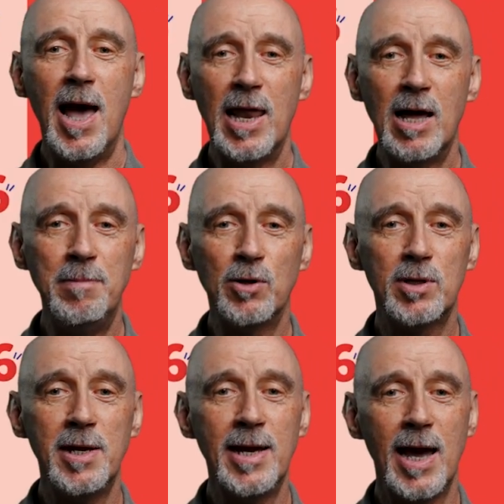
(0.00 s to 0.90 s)
And I'm
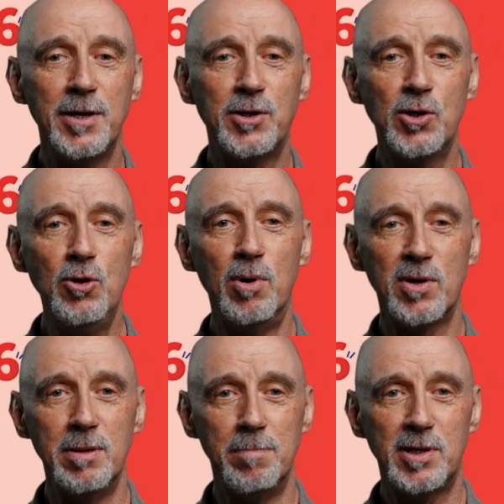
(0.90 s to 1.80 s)
looking at two
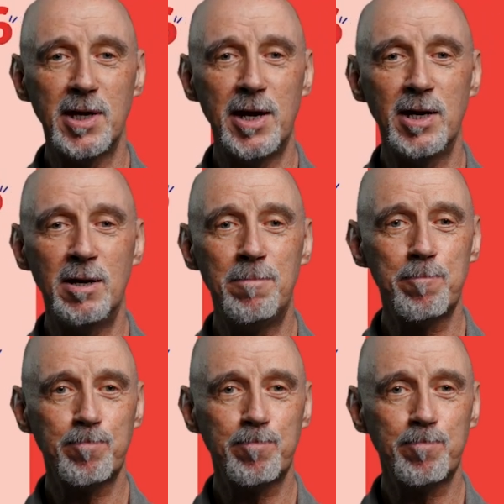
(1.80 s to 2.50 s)
books in particular,